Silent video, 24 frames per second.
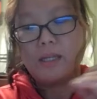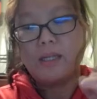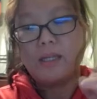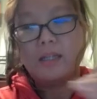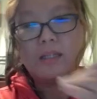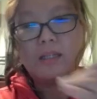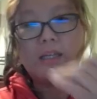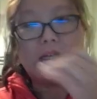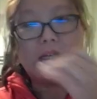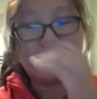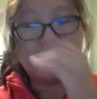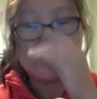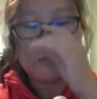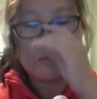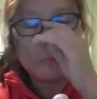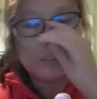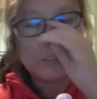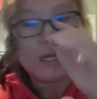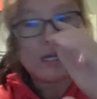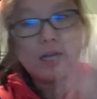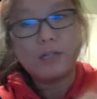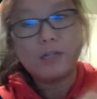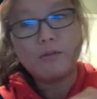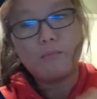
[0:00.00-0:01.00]
get some
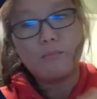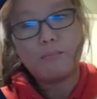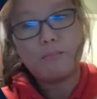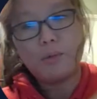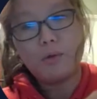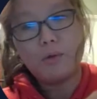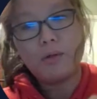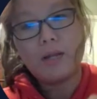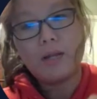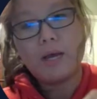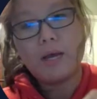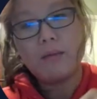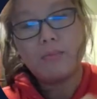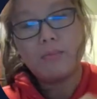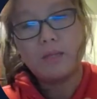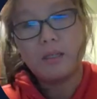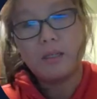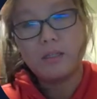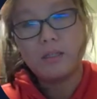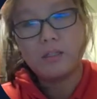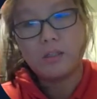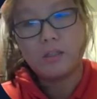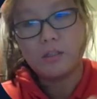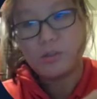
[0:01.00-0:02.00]
time to build up
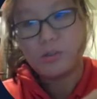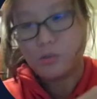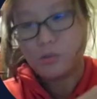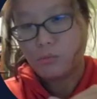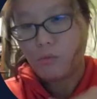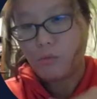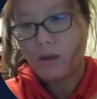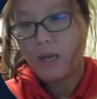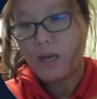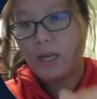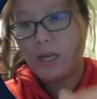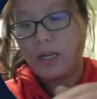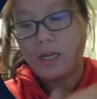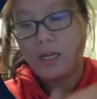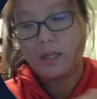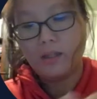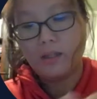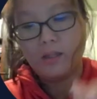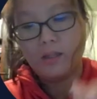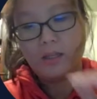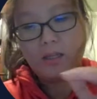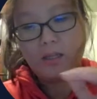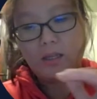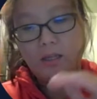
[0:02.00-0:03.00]
the sweat
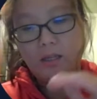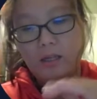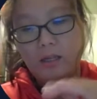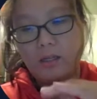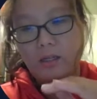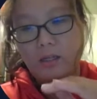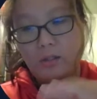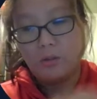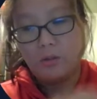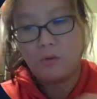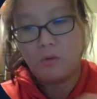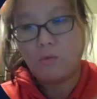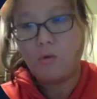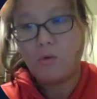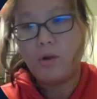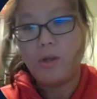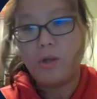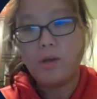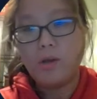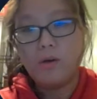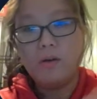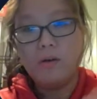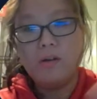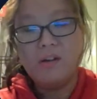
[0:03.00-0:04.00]
and the
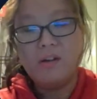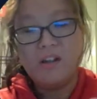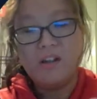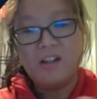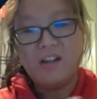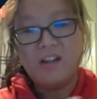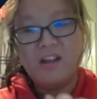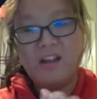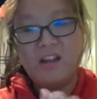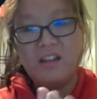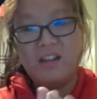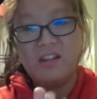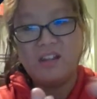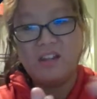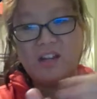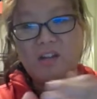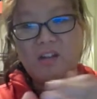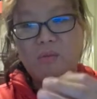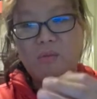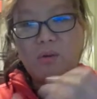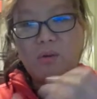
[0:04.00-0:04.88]
oil, and then it will